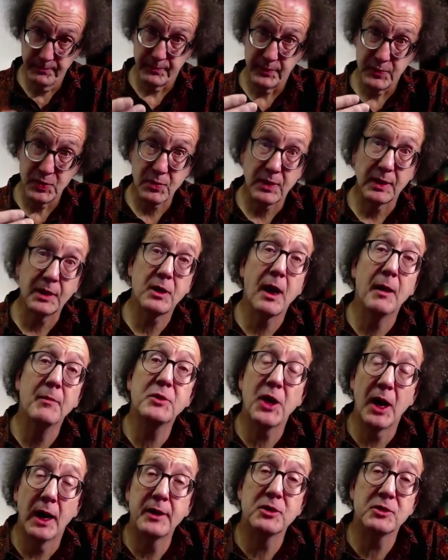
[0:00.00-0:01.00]
You can come
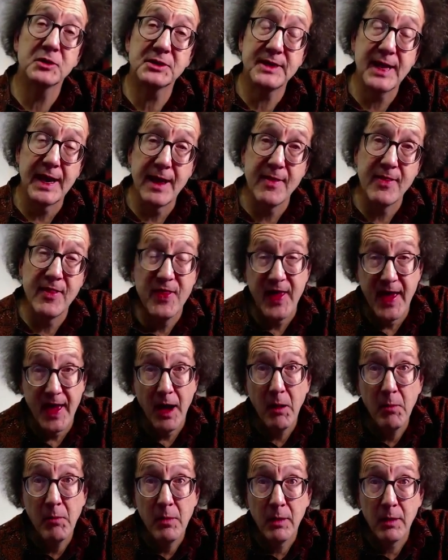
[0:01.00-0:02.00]
to understand
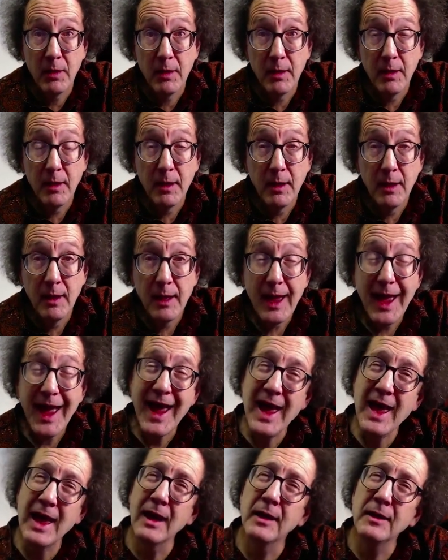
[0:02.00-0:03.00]
them.
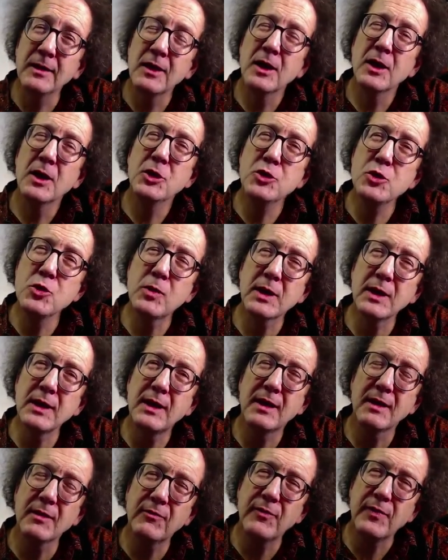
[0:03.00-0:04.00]
And you can
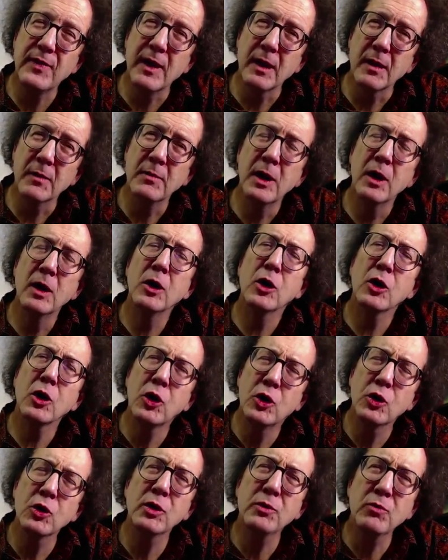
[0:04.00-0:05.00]
give them
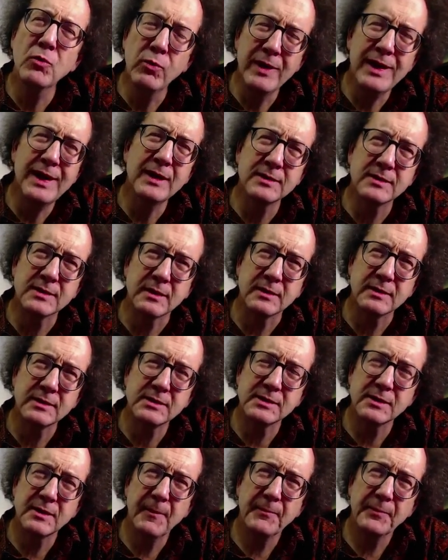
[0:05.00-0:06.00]
good
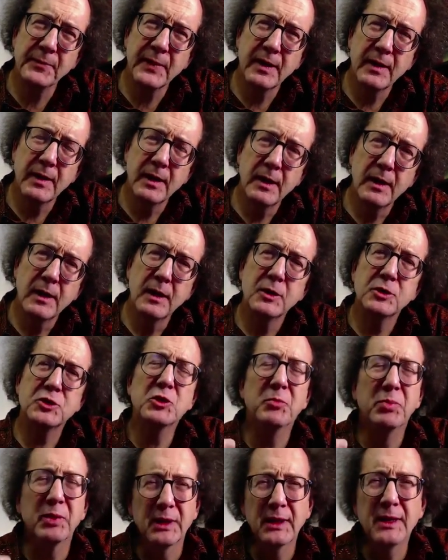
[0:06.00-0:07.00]
reasons to
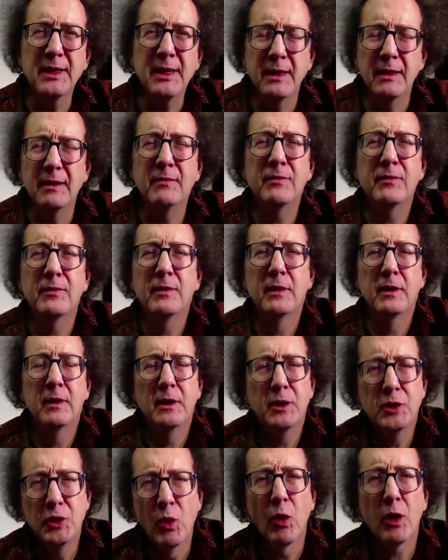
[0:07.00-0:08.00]
believe
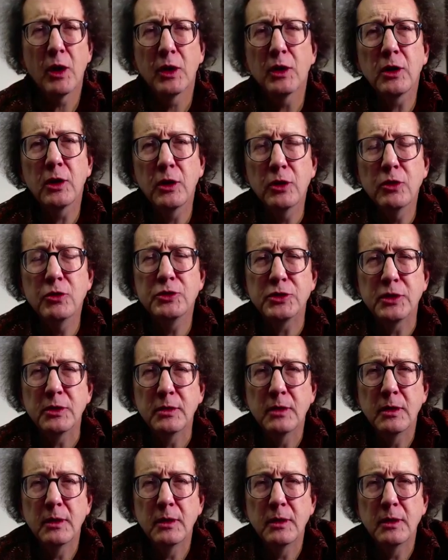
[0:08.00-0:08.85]
your conclusion.